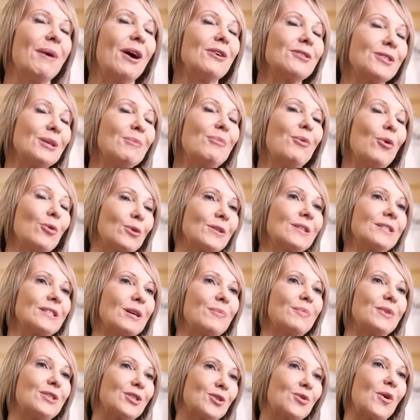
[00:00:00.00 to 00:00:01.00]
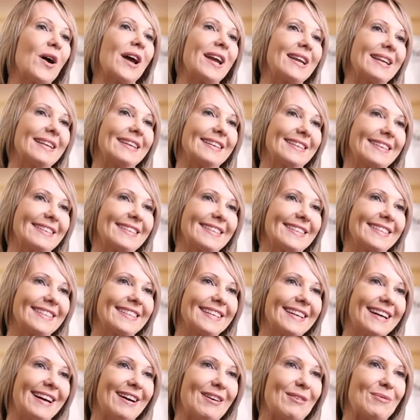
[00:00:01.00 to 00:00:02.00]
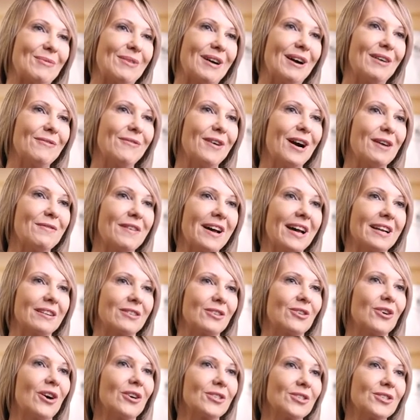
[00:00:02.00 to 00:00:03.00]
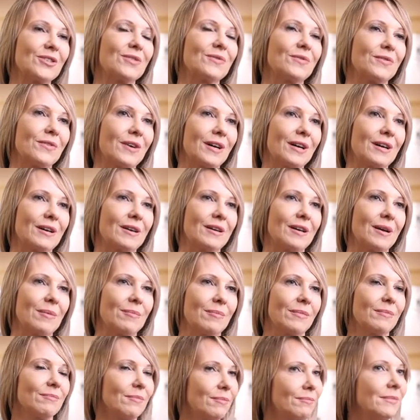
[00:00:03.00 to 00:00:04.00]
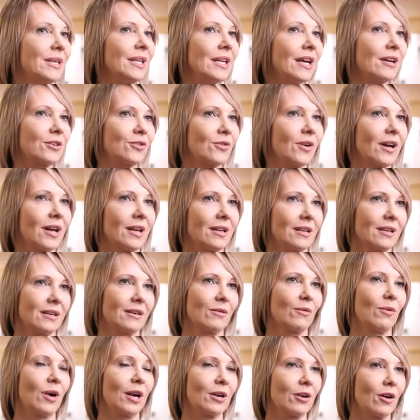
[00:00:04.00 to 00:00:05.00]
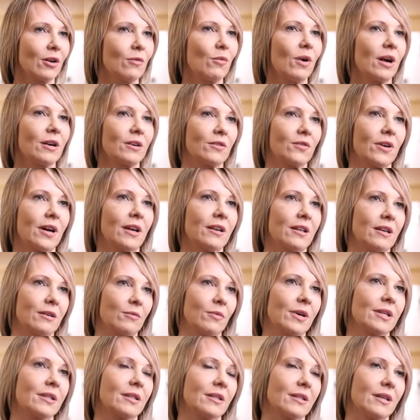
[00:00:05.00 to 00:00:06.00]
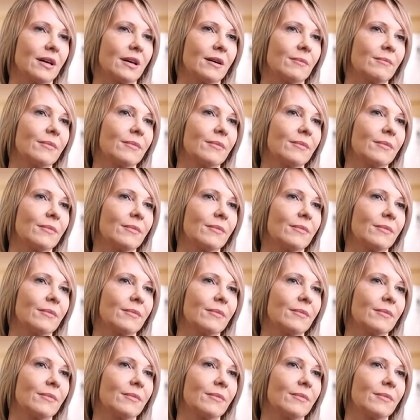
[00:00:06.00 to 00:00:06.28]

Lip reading: The most important tip is training. I've had lots of media training, one-on-one training with,